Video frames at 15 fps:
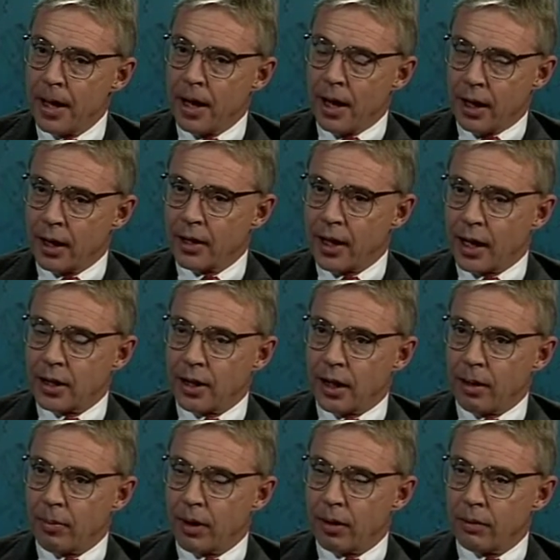And at that
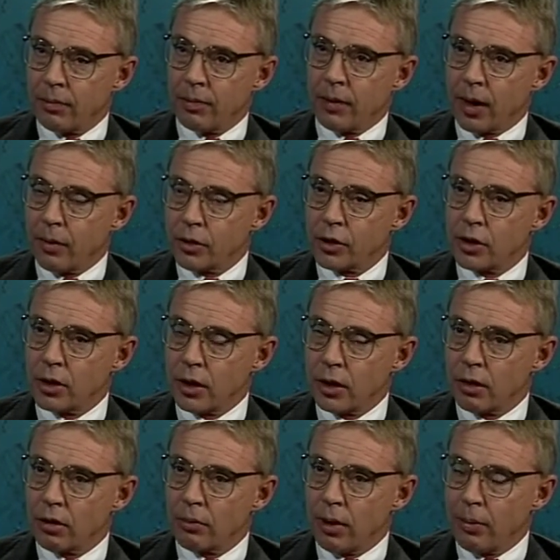time, I, I was thinking,
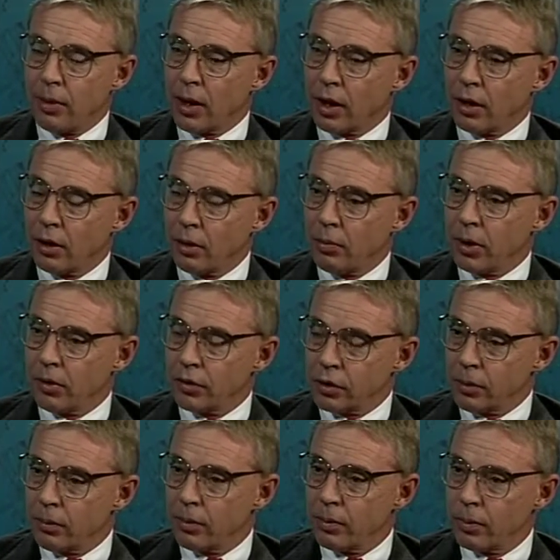you know, maybe I could be of
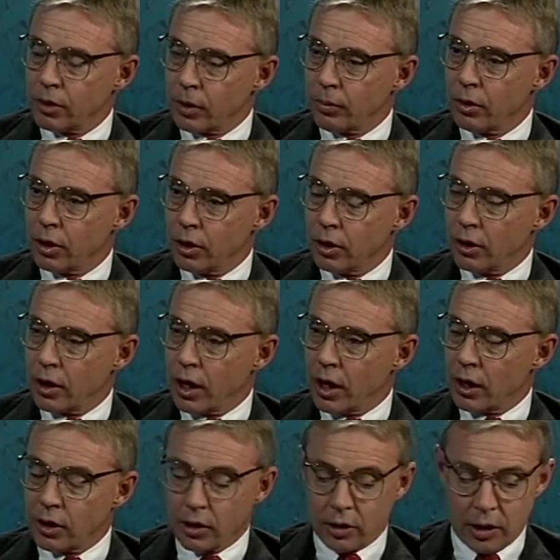some some good to the college.